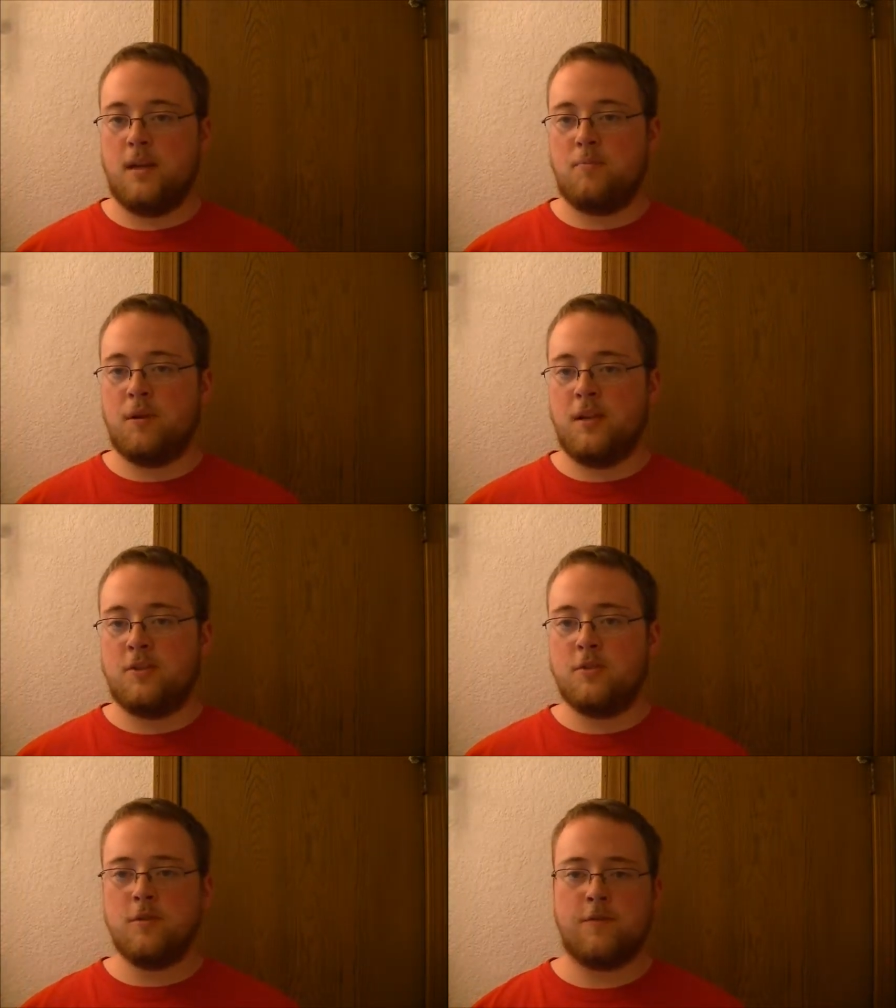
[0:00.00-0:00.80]
He
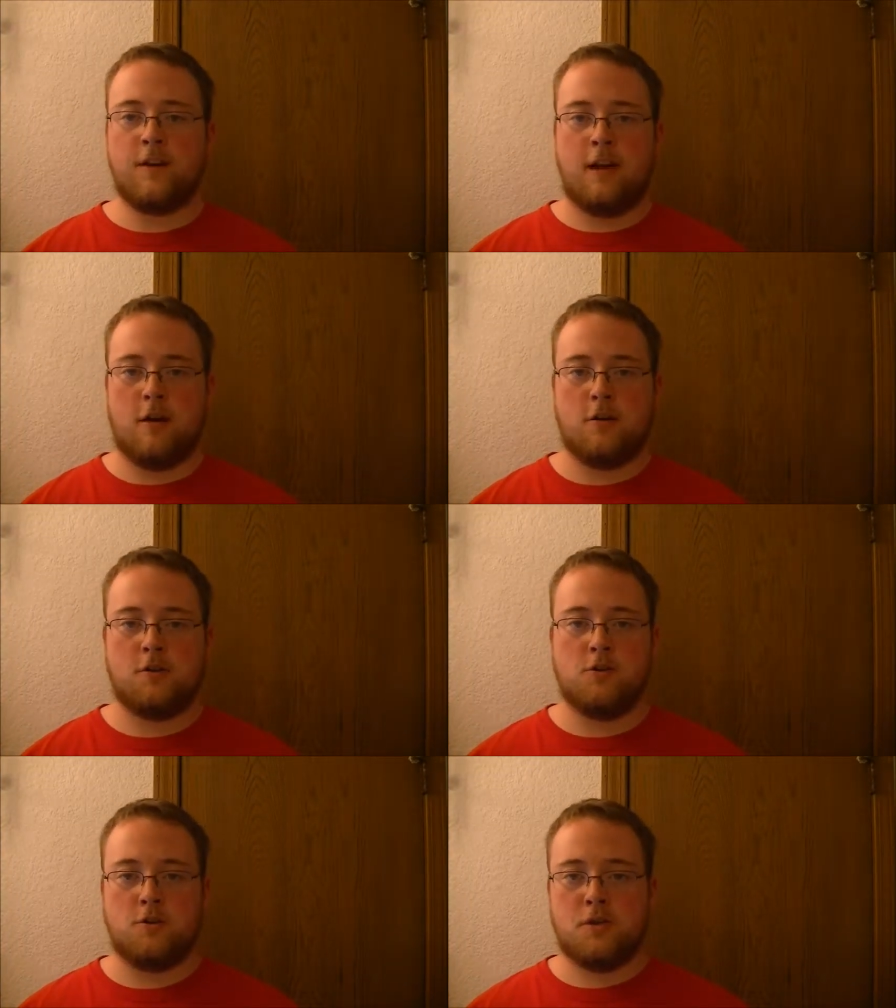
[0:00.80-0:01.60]
plays two different
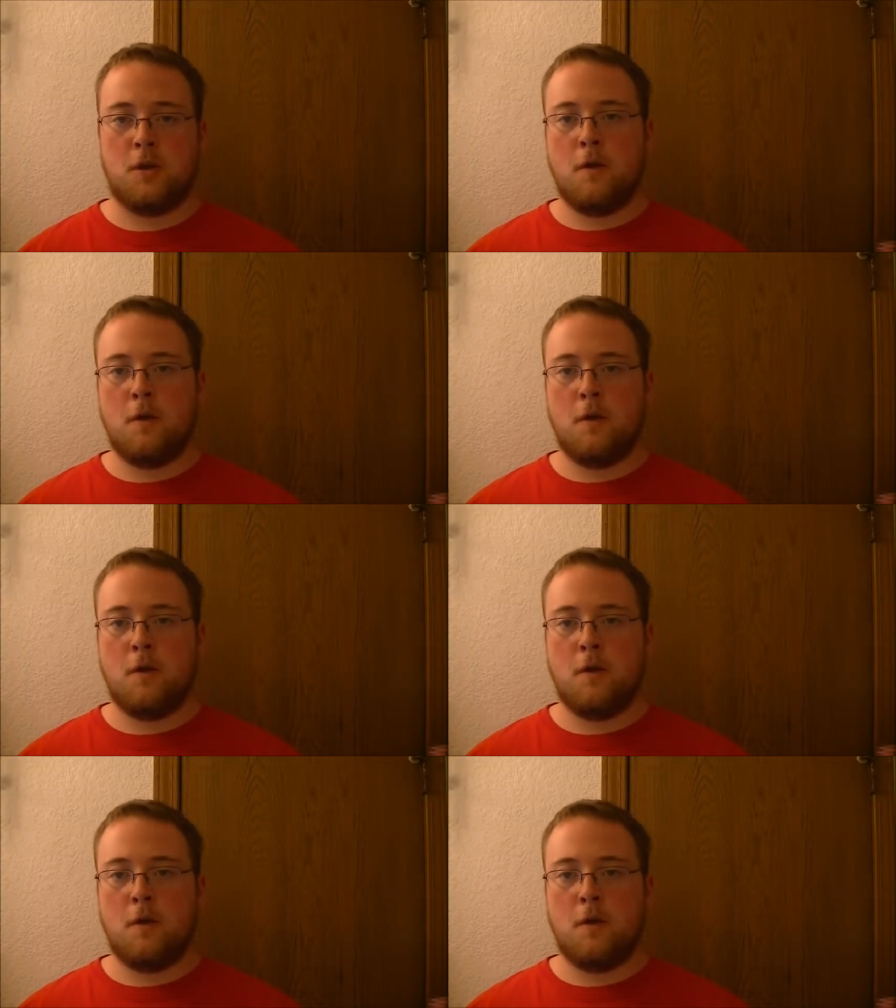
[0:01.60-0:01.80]
characters.